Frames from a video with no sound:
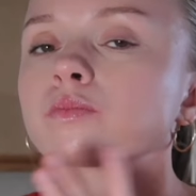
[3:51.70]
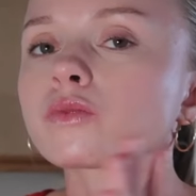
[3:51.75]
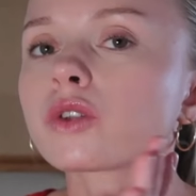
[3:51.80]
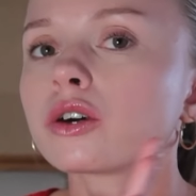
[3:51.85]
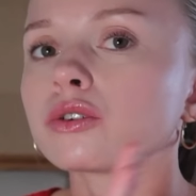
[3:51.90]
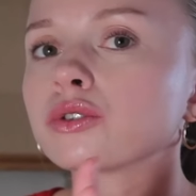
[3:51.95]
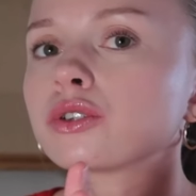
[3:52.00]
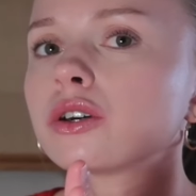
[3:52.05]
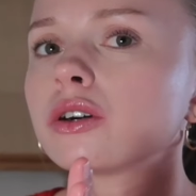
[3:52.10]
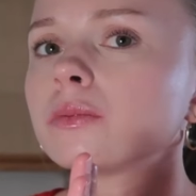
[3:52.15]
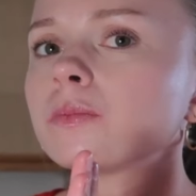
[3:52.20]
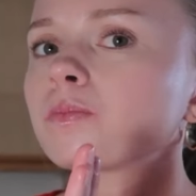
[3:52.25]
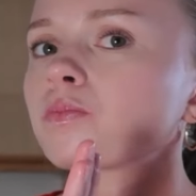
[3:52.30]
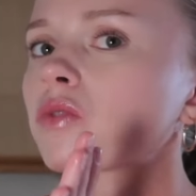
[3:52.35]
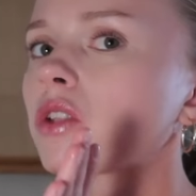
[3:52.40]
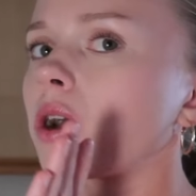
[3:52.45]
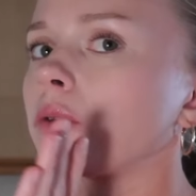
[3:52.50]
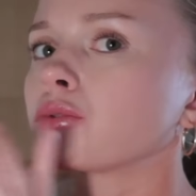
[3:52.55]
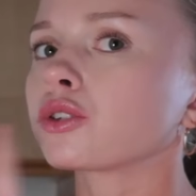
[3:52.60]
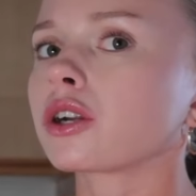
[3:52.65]
Also,
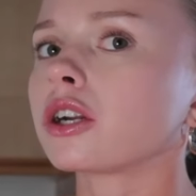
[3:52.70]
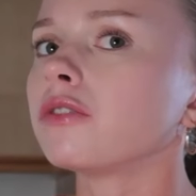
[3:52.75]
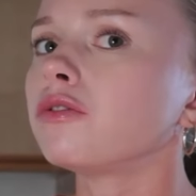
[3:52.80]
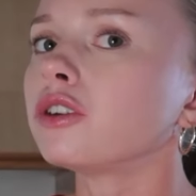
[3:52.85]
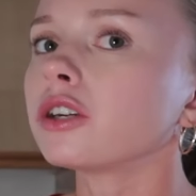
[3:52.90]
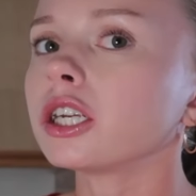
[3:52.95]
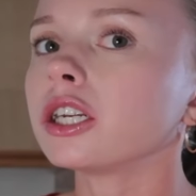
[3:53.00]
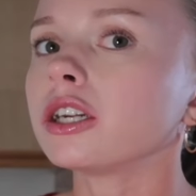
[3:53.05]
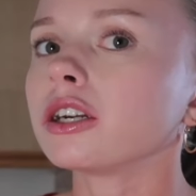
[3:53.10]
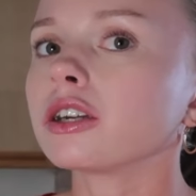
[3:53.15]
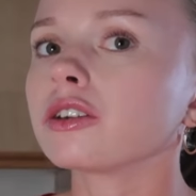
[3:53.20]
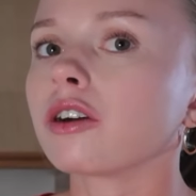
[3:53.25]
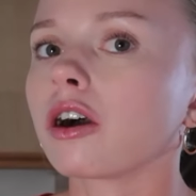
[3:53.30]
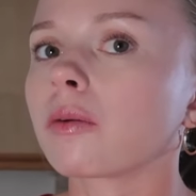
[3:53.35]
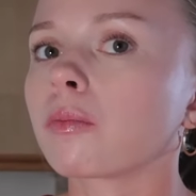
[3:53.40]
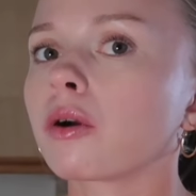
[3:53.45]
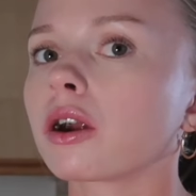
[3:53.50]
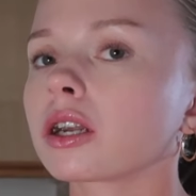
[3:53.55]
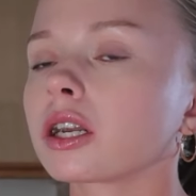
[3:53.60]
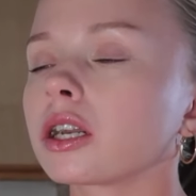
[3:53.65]
I'm sorry if you can hear a
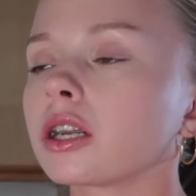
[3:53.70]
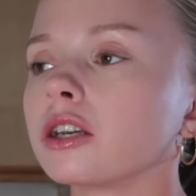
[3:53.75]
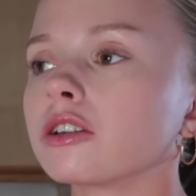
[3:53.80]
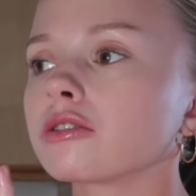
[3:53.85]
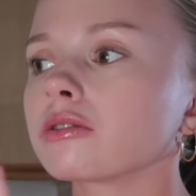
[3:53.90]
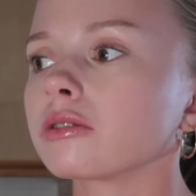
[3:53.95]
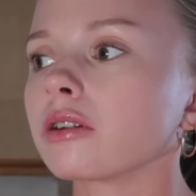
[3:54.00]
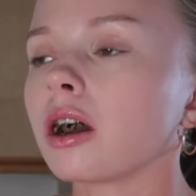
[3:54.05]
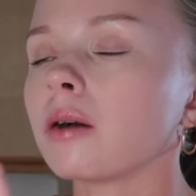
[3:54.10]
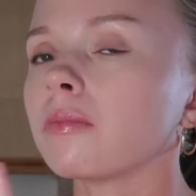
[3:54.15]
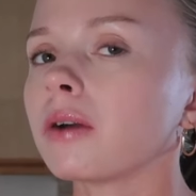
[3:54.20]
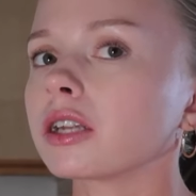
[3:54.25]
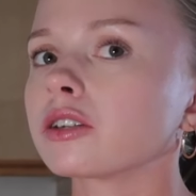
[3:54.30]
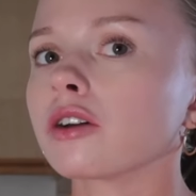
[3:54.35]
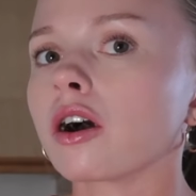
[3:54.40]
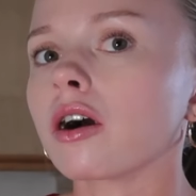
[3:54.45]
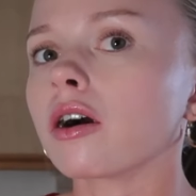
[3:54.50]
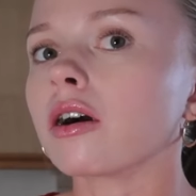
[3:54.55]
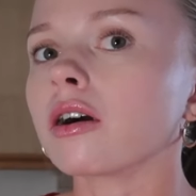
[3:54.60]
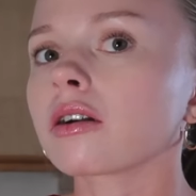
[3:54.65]
dog barking. It's not my
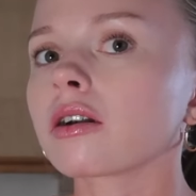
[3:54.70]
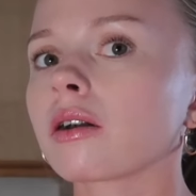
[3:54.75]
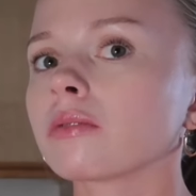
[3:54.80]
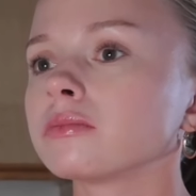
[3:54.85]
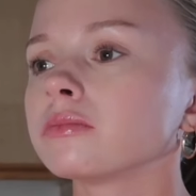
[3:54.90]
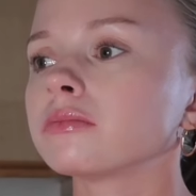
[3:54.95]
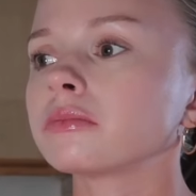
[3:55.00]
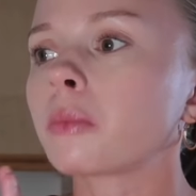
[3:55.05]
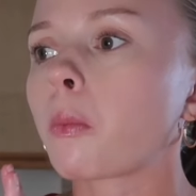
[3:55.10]
dog.